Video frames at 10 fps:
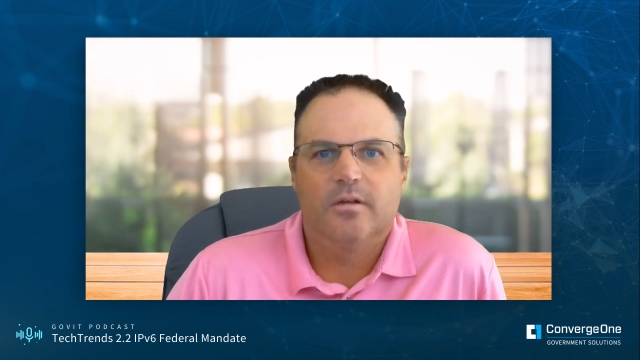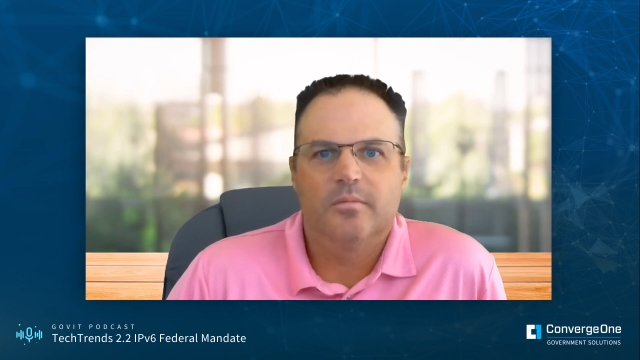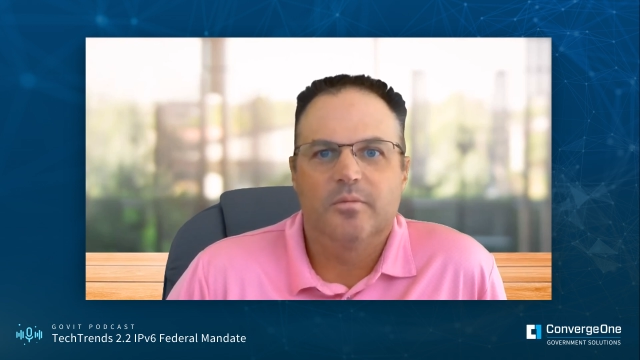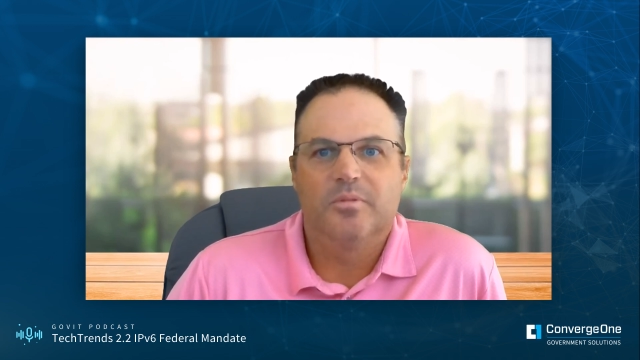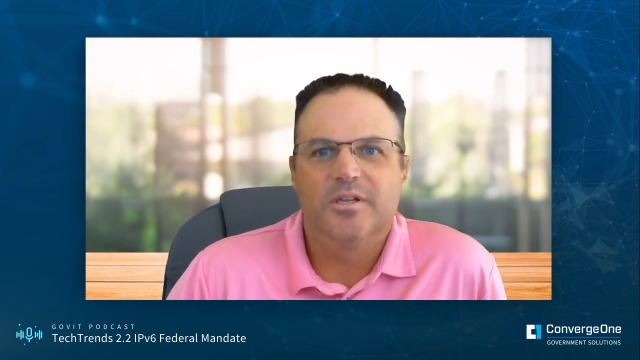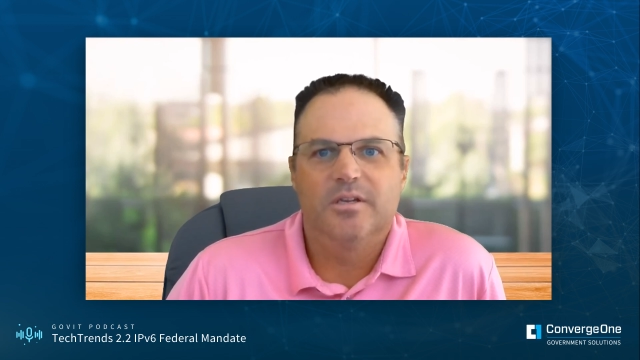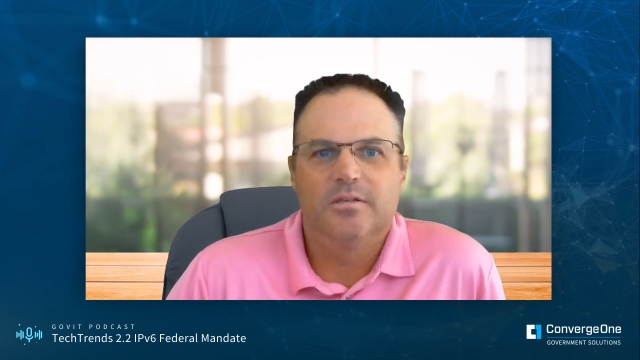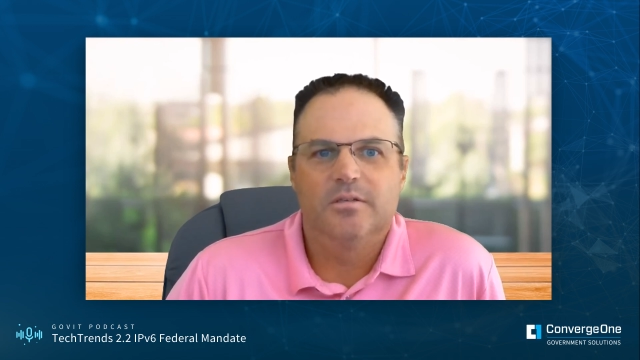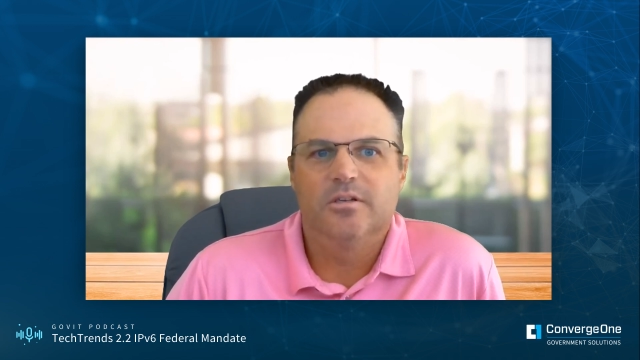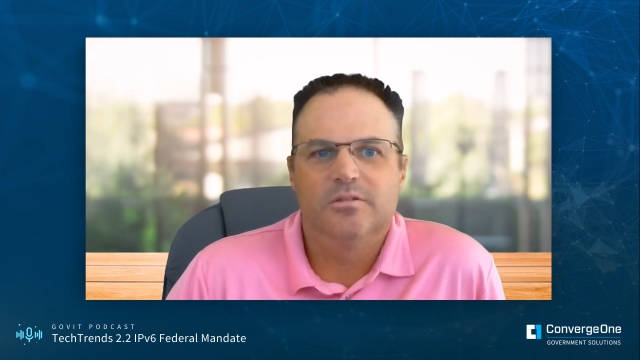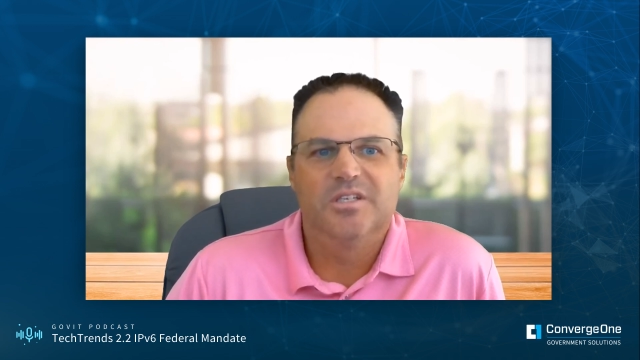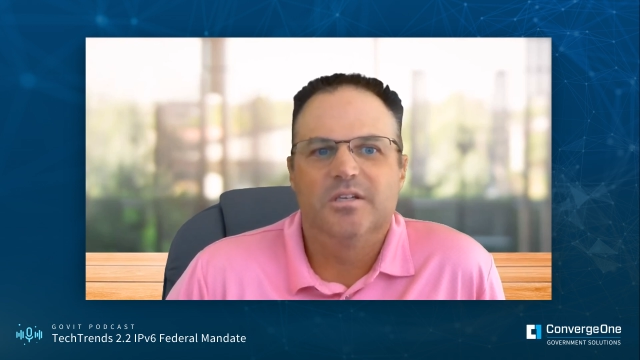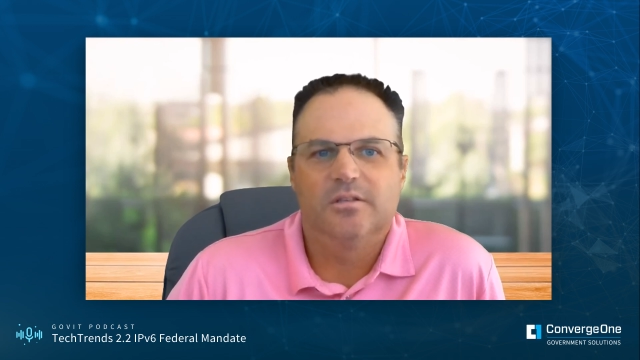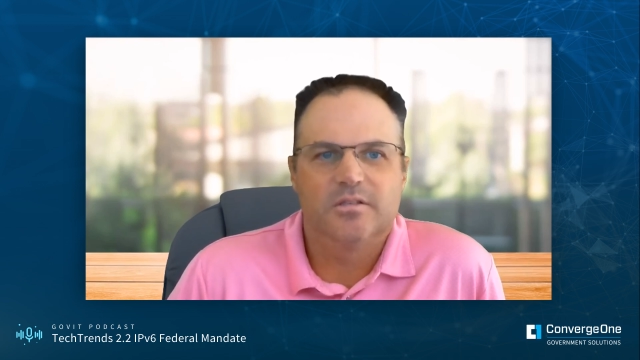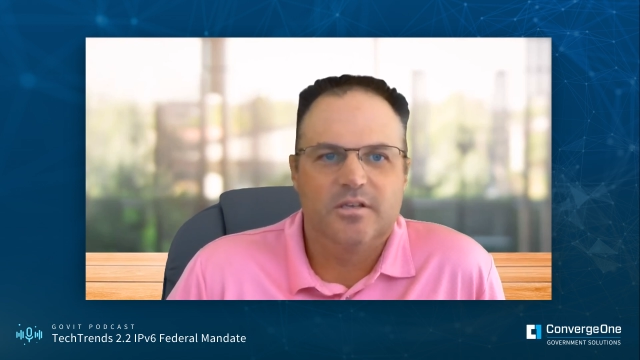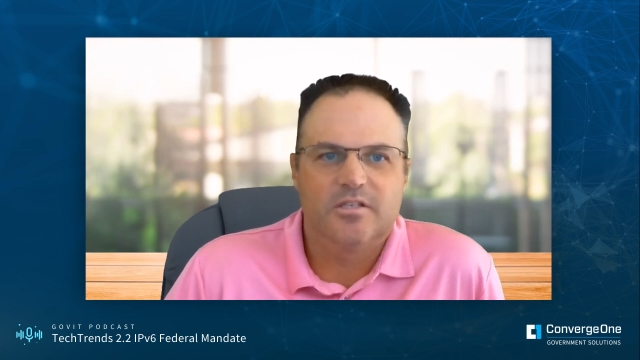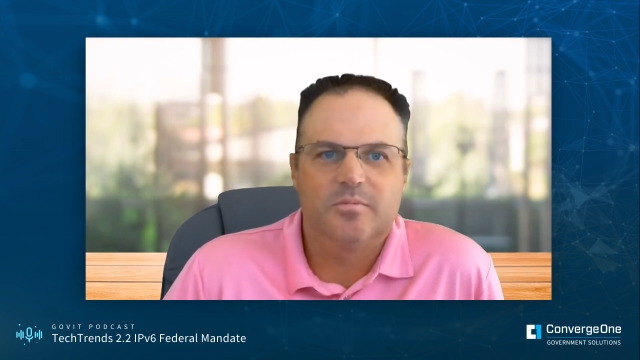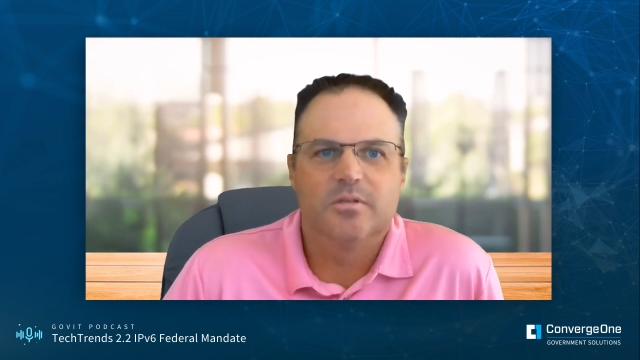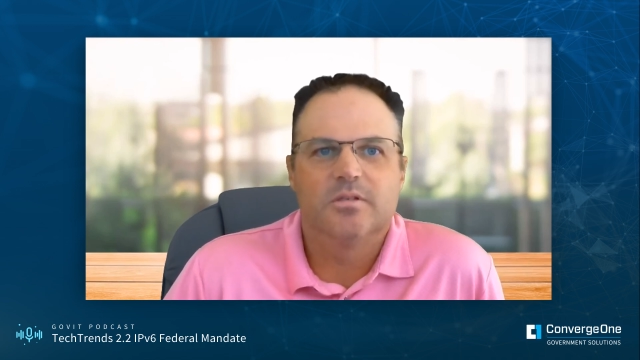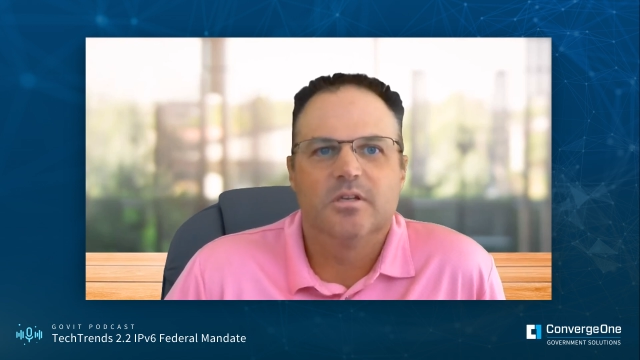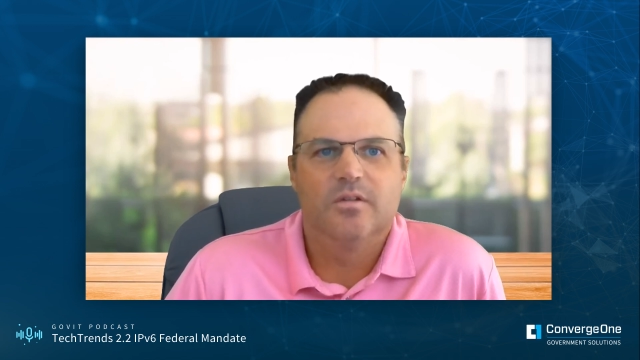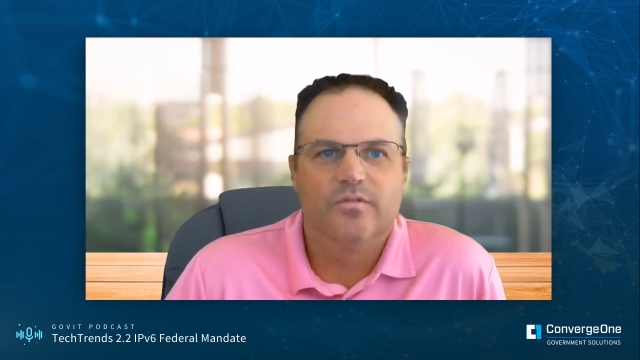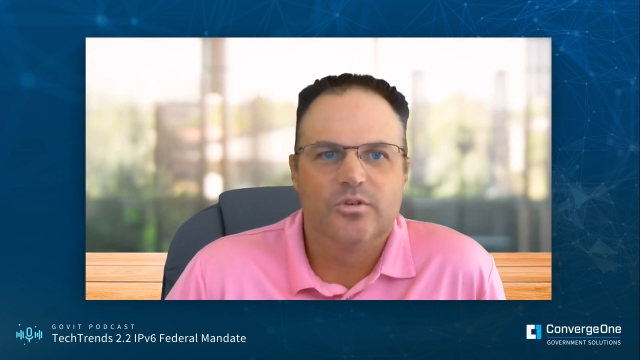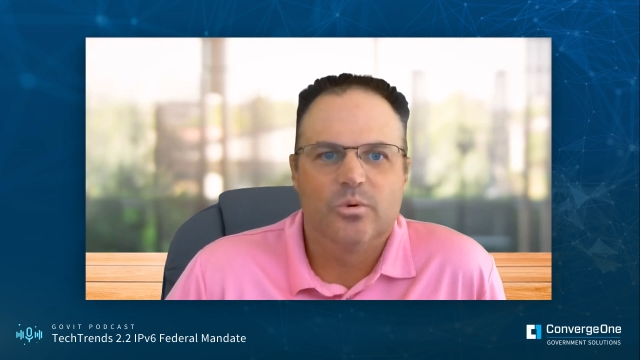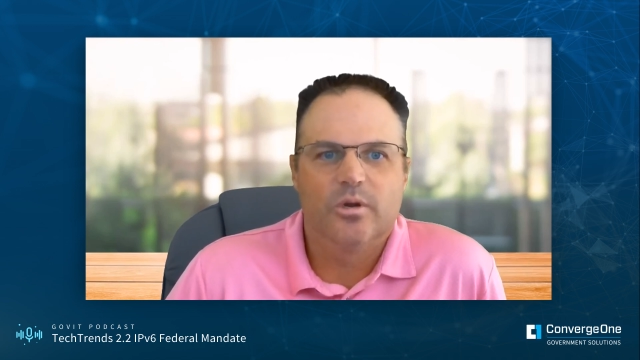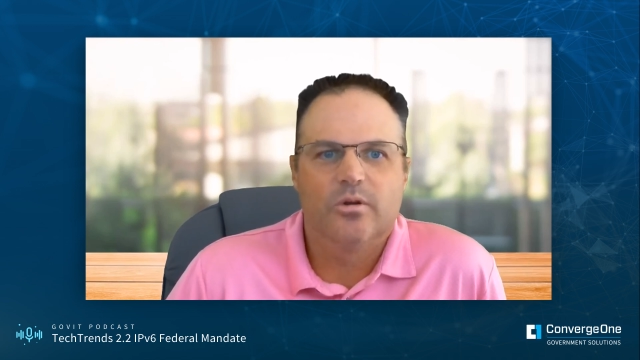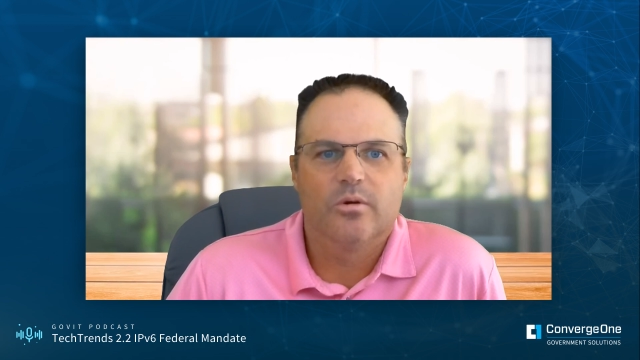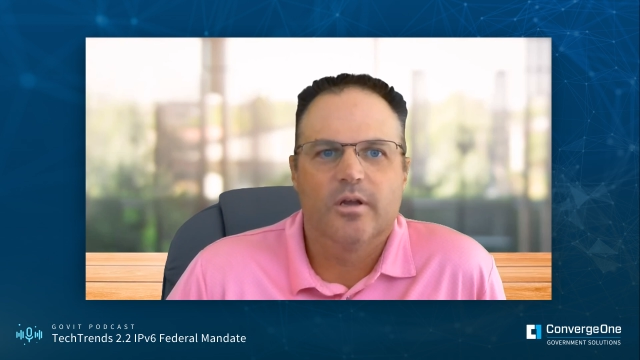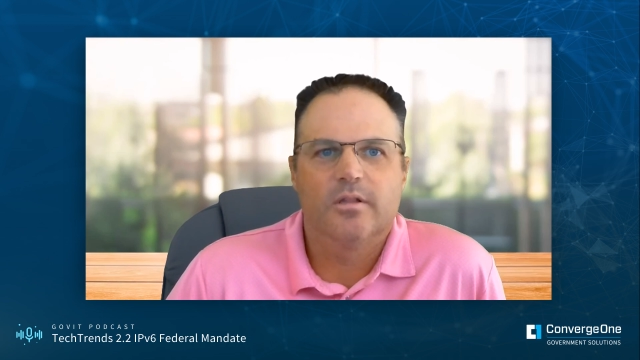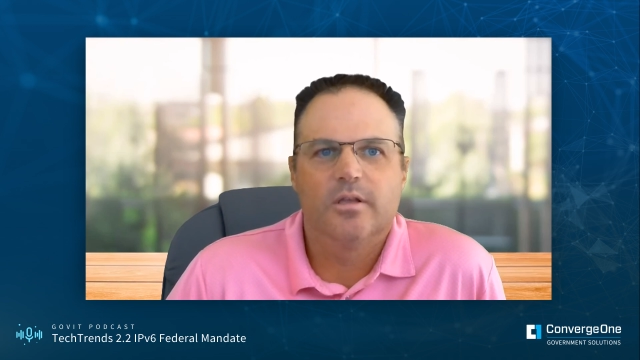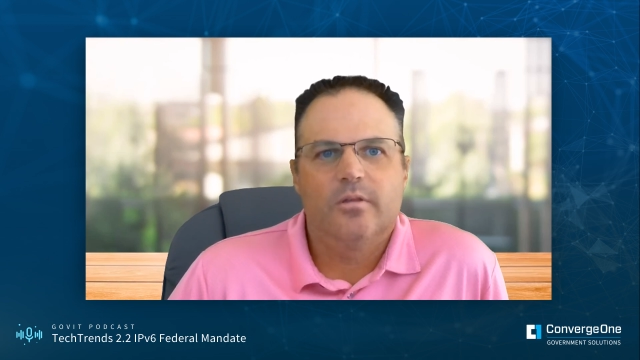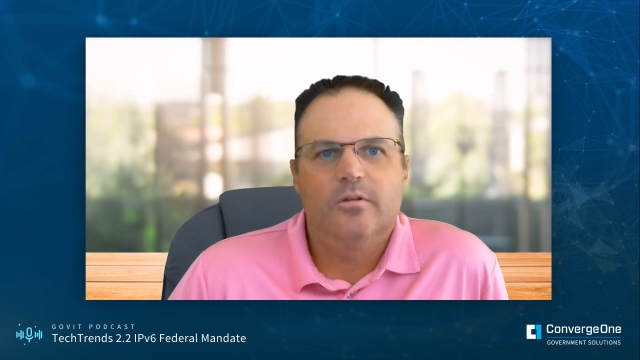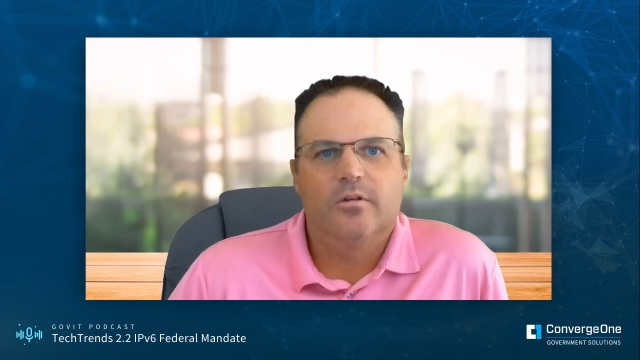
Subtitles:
completing, detailed assessments and inventory correctly.